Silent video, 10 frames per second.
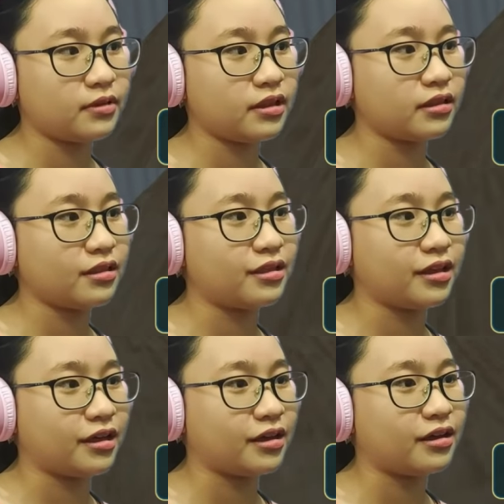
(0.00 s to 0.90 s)
Let's
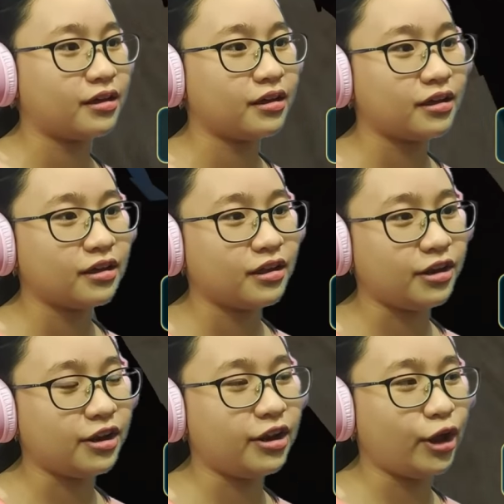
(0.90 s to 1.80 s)
see.
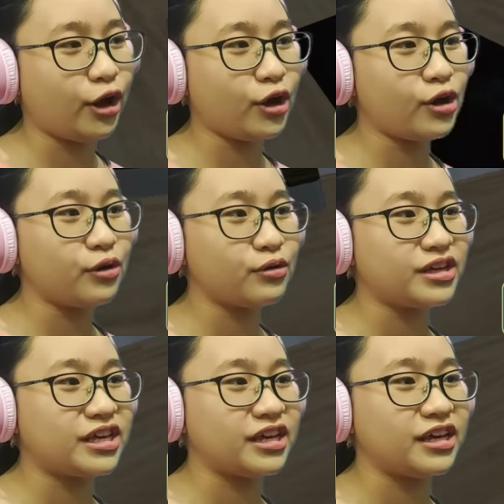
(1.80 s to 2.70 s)
No
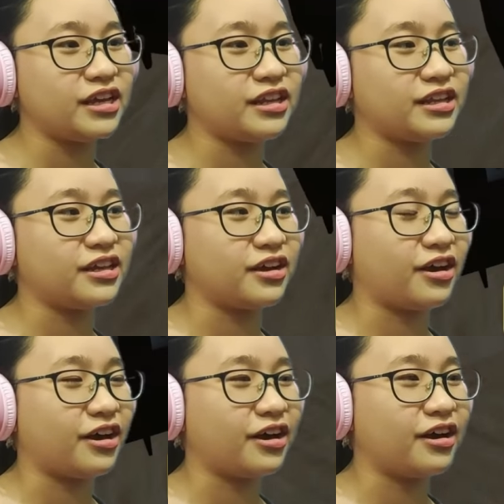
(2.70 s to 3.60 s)
key in
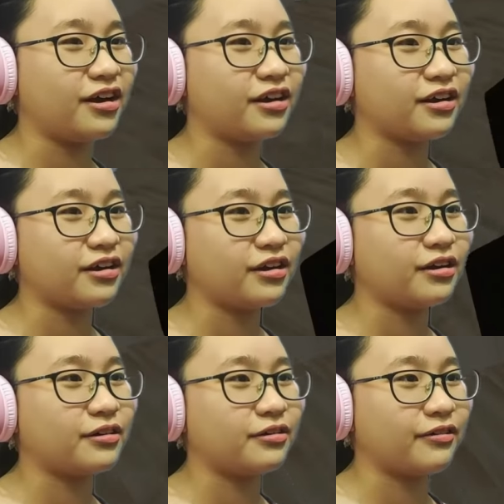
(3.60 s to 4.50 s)
here.
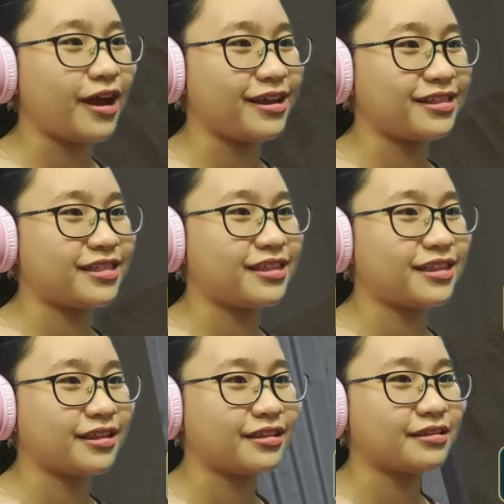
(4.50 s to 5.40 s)
Great.
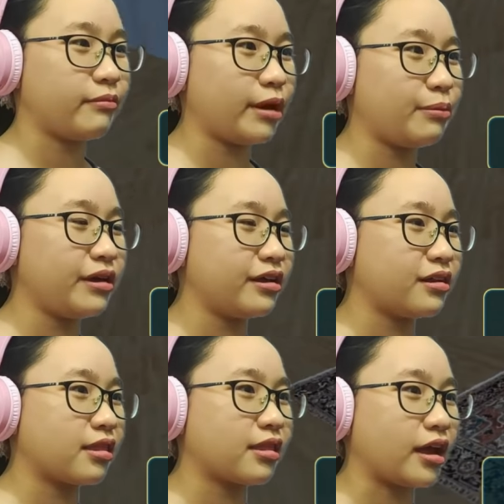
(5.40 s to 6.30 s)
Maybe
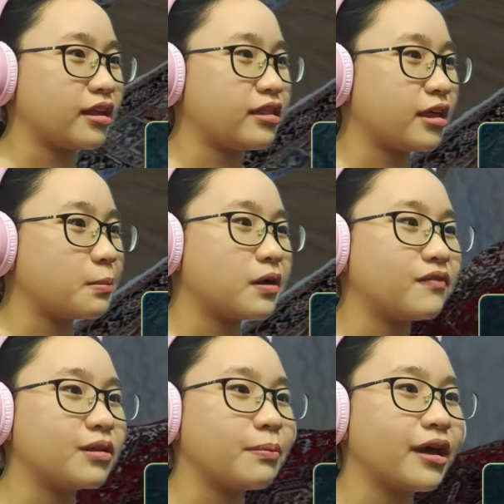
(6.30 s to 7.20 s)
at the side table
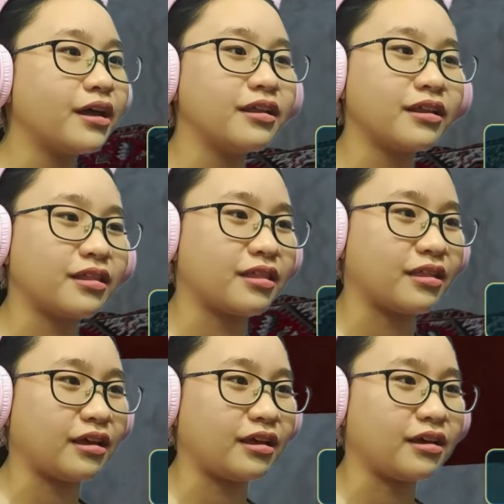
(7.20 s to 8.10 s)
of the bed? Let's
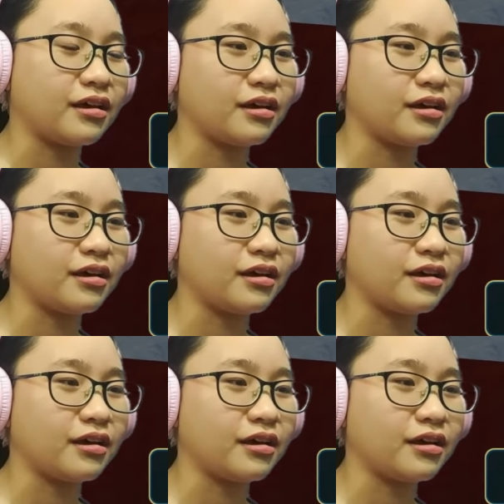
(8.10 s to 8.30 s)
see.